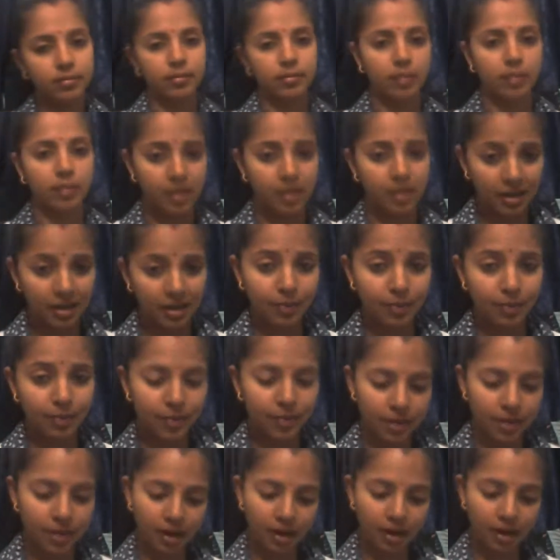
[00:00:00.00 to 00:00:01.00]

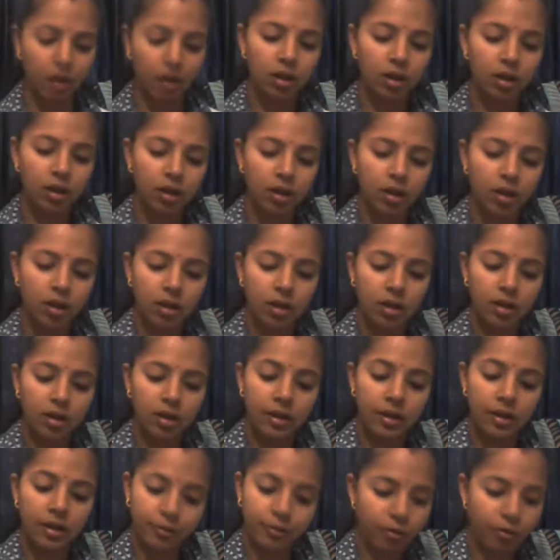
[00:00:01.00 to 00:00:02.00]
syllabus and all.
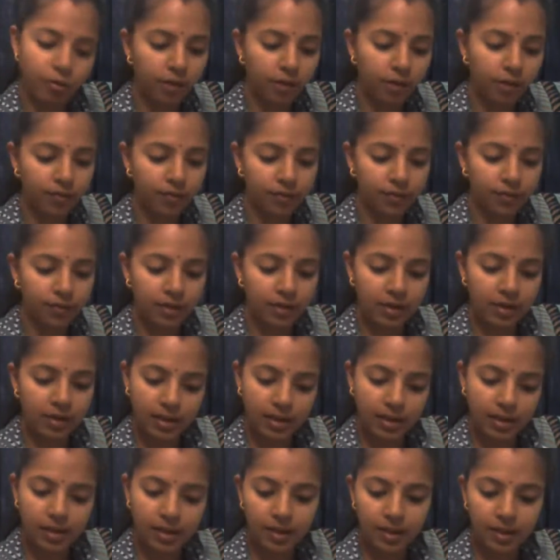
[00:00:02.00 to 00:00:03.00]
Later on we will
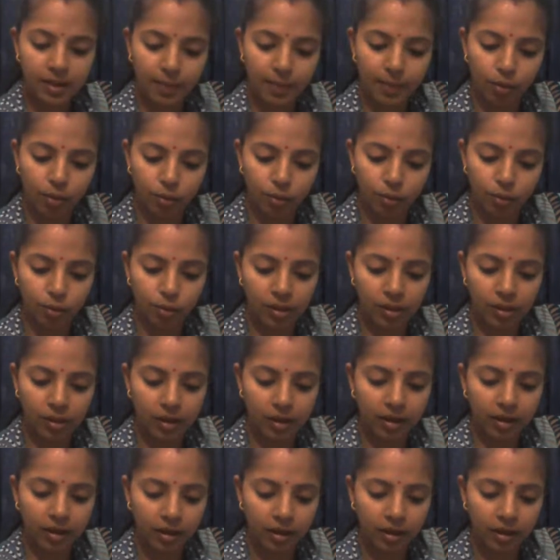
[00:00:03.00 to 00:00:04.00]
discuss about those
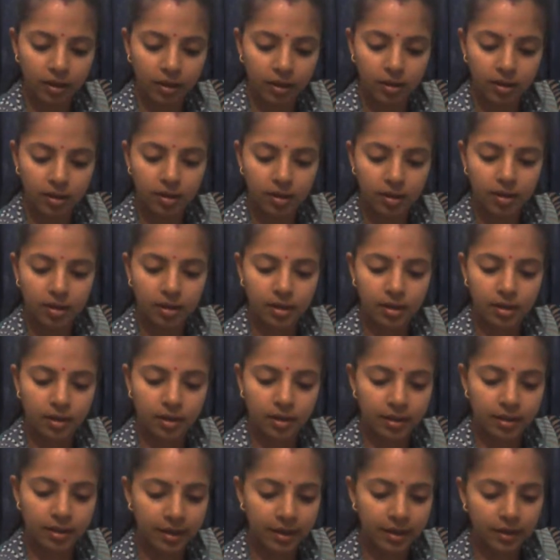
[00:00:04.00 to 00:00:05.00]
things
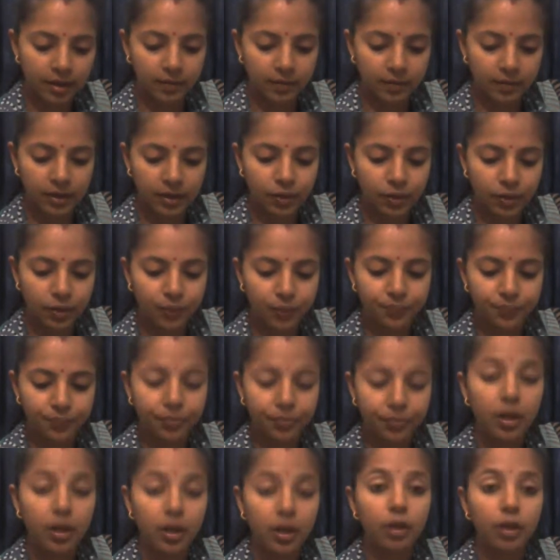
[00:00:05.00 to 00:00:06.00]
in the next video.
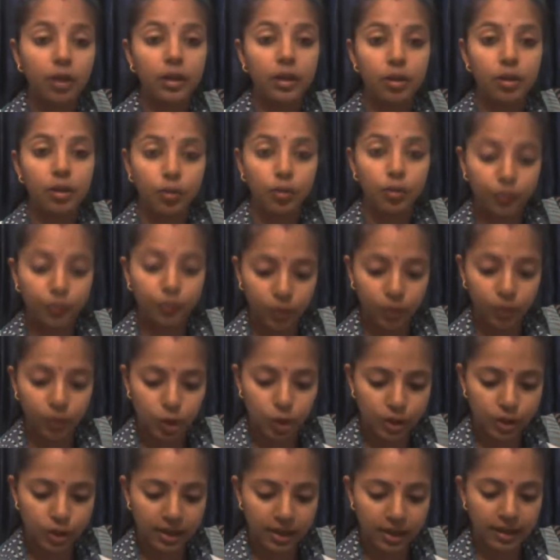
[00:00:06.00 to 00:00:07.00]
Okay, so
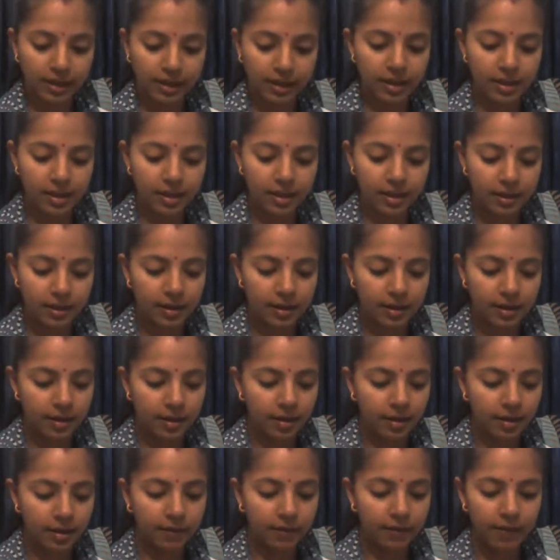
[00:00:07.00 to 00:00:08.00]
future tense.
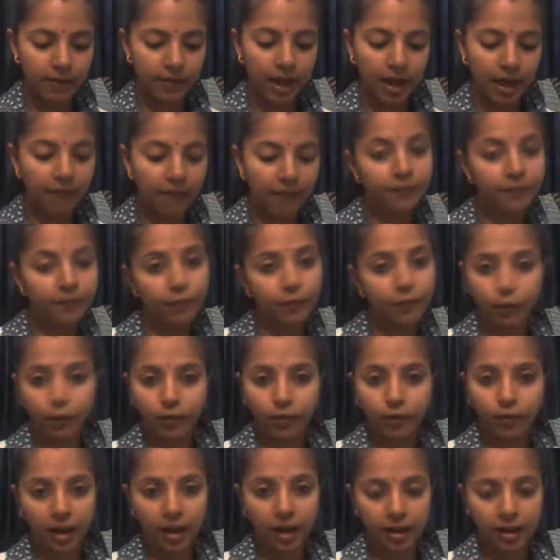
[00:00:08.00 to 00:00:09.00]
We have
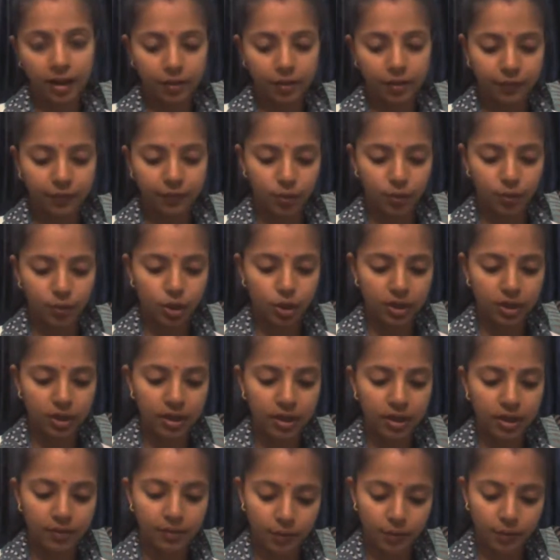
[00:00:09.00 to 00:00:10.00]
four kinds of future
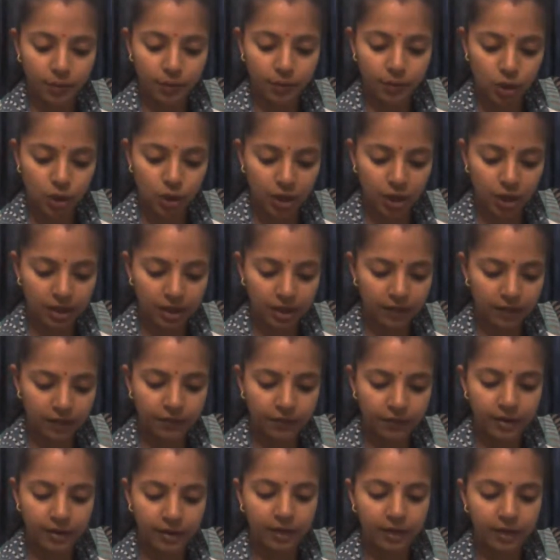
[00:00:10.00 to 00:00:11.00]
tense: future
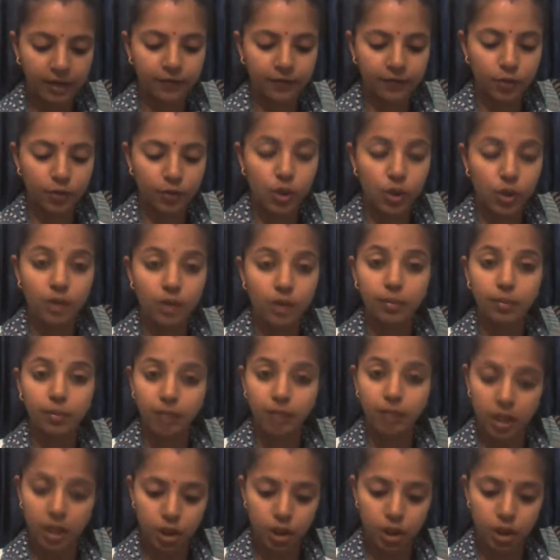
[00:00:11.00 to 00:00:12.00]
indefinite, future
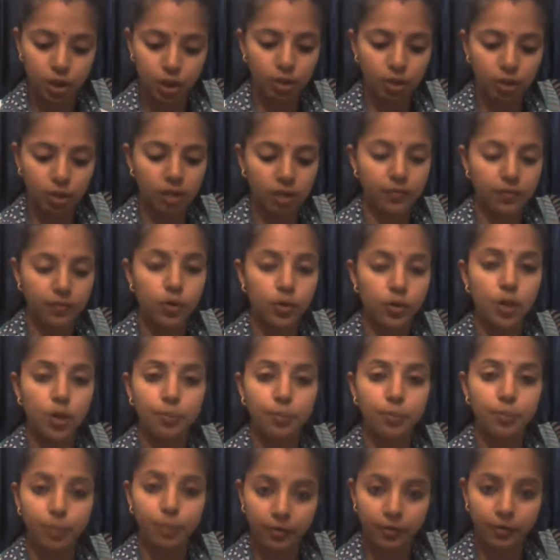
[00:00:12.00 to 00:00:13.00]
continuous, future
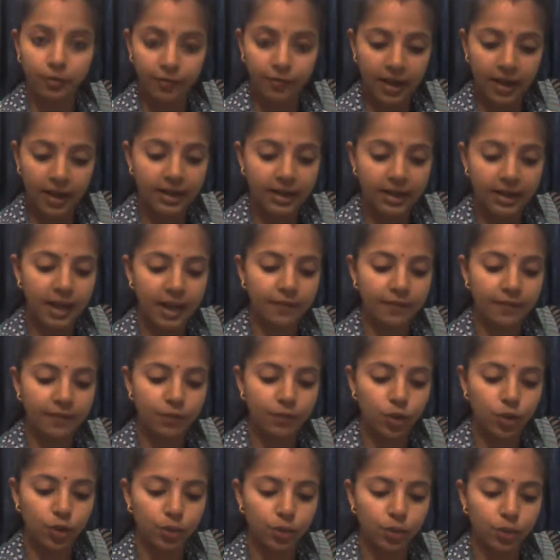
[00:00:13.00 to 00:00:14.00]
perfect, and
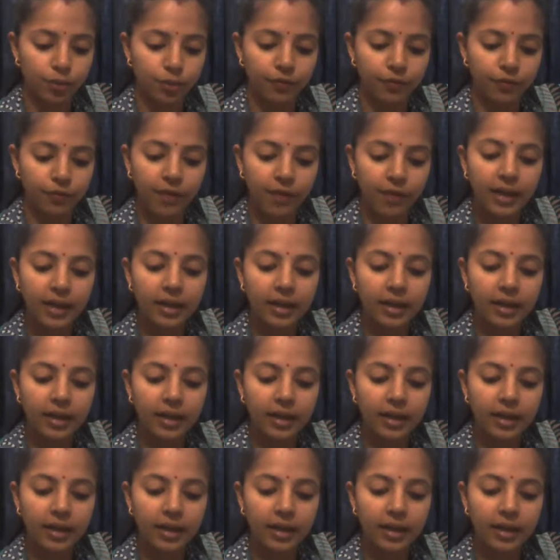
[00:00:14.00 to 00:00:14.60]
future perfect